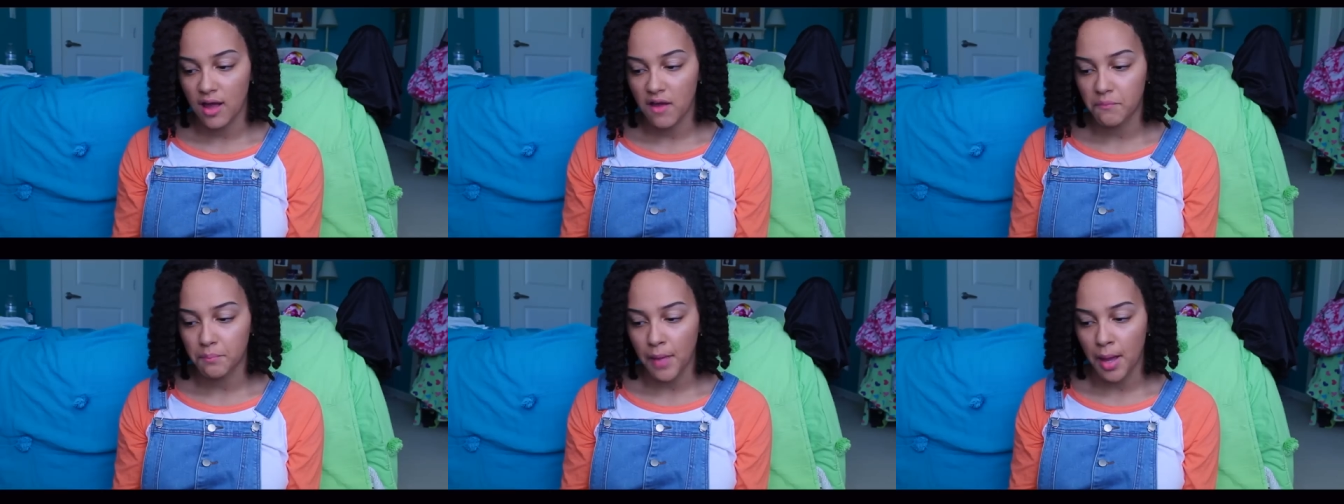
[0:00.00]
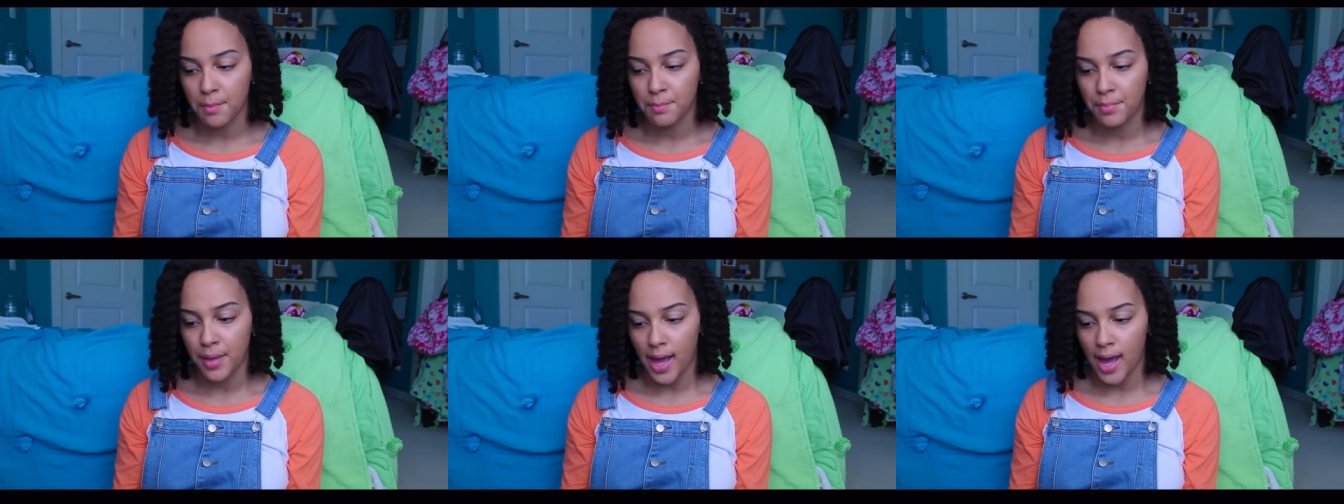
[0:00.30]
if
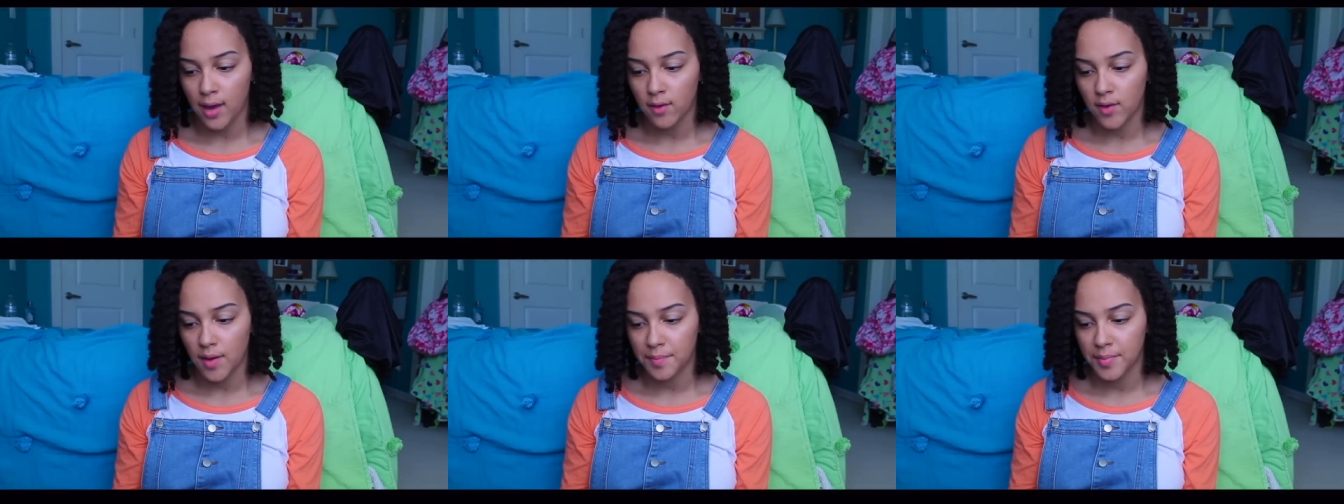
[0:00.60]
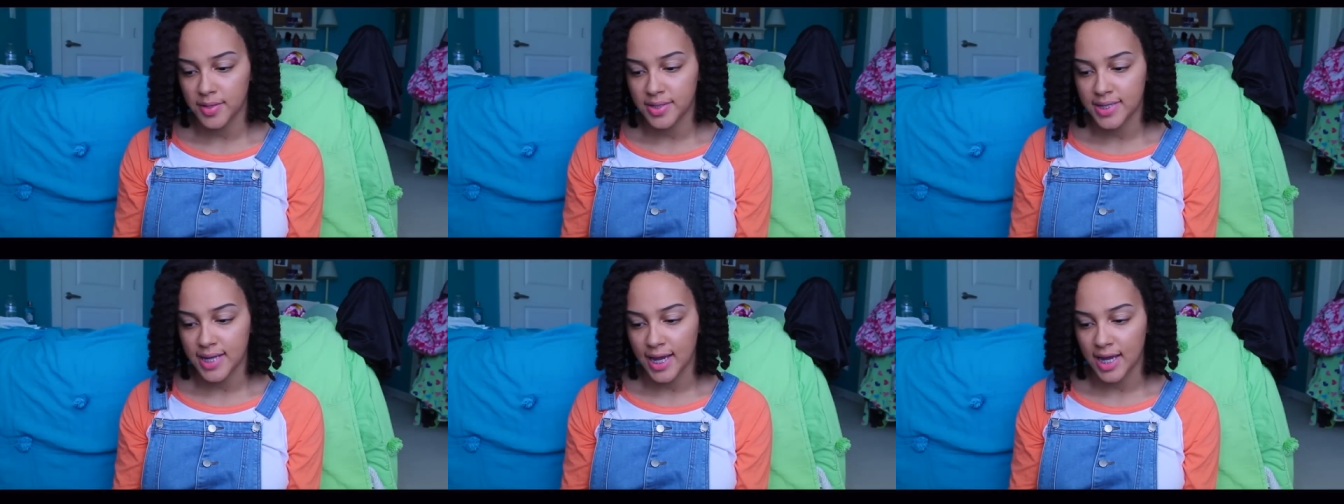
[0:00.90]
my bad
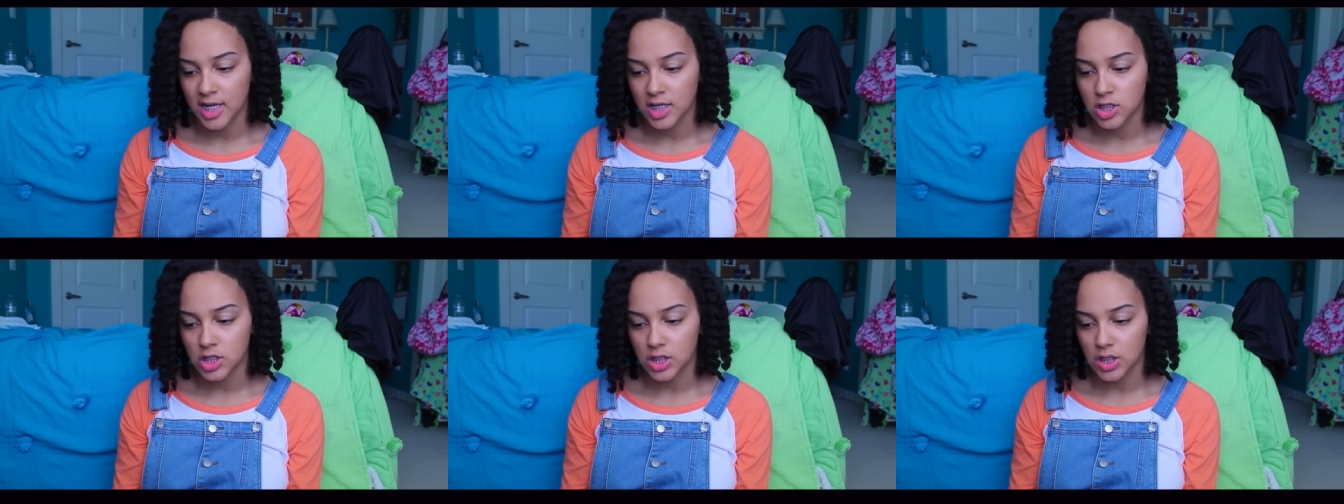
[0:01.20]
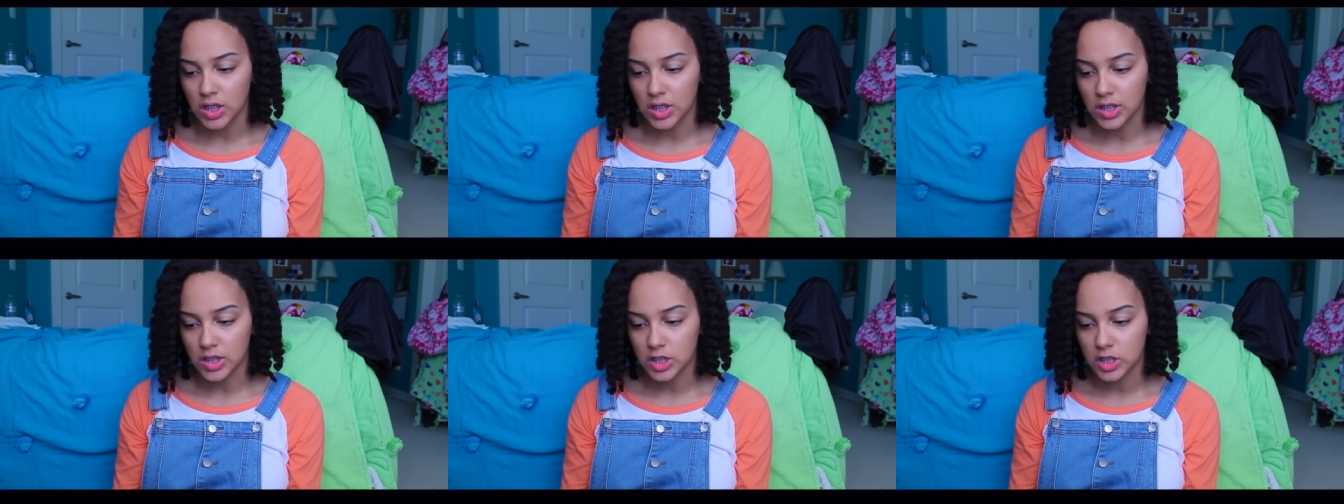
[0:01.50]

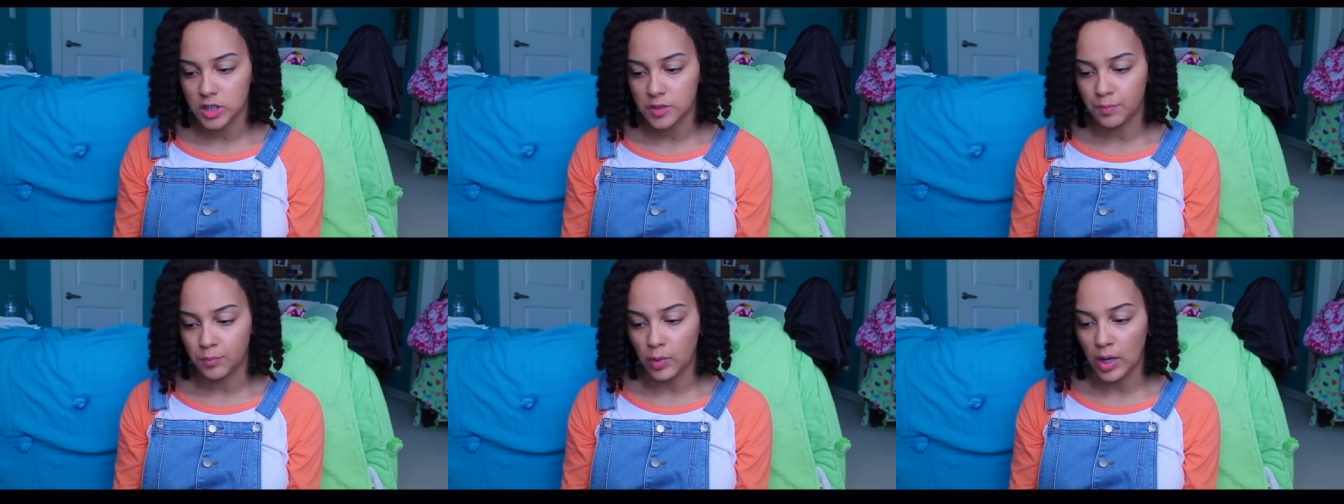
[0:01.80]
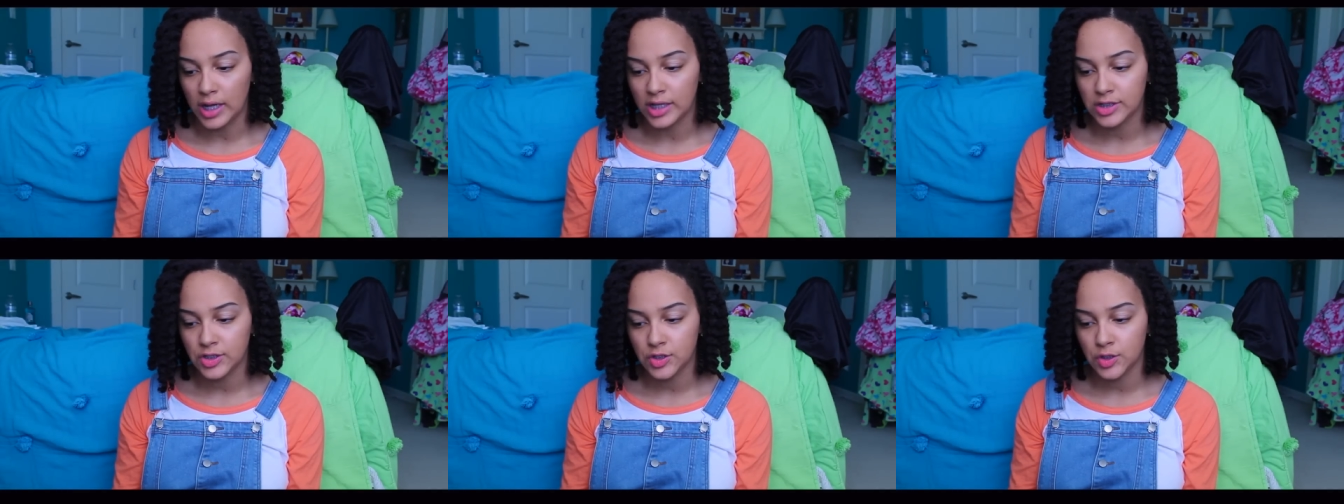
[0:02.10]
reputation
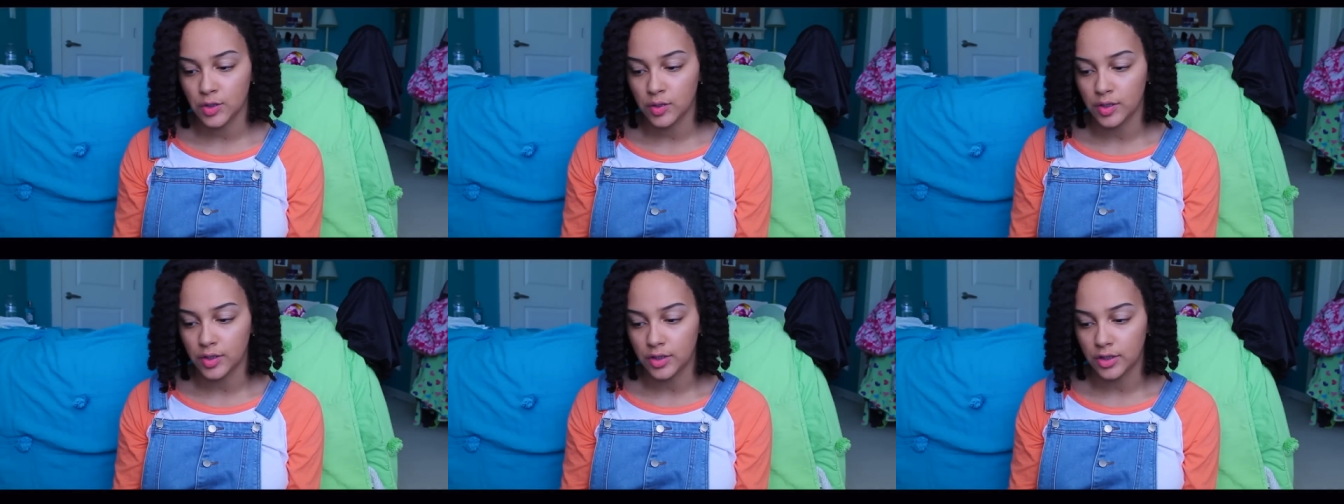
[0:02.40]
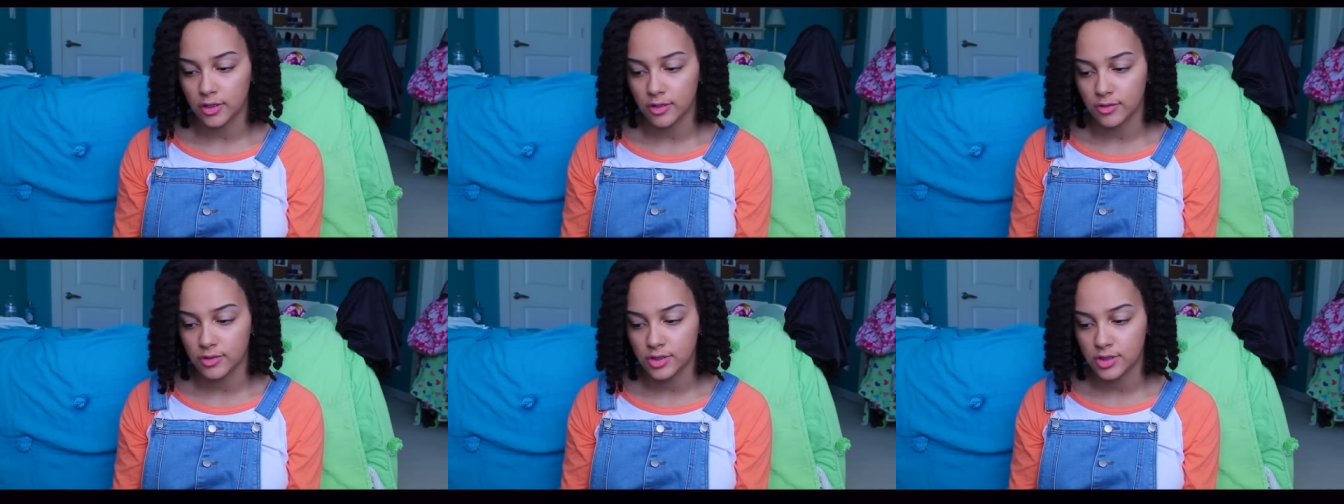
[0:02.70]
spreads to the
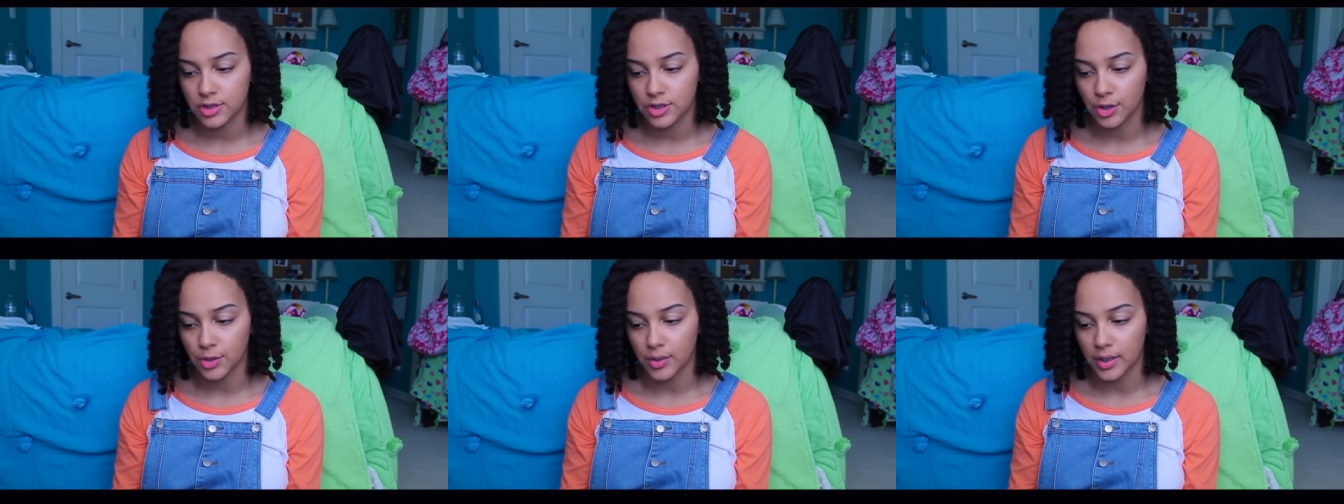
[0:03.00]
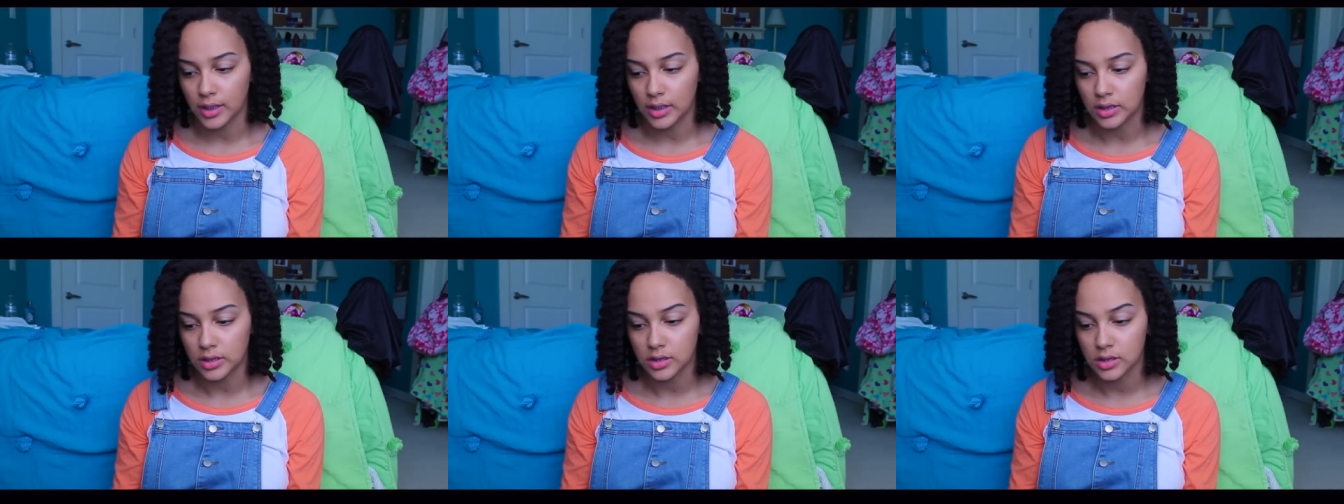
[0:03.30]
new
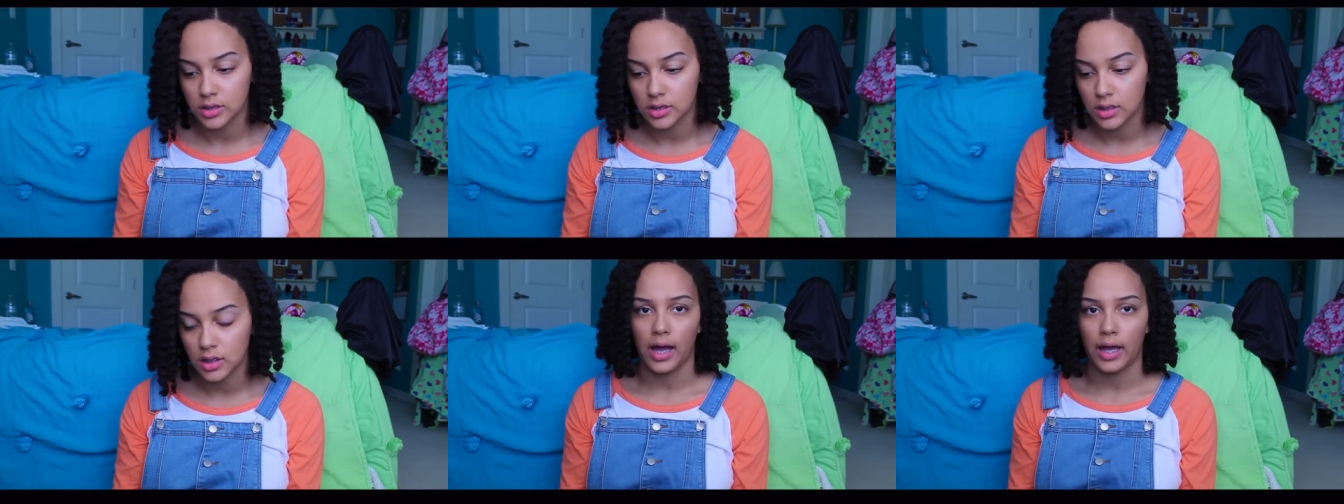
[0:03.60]
students?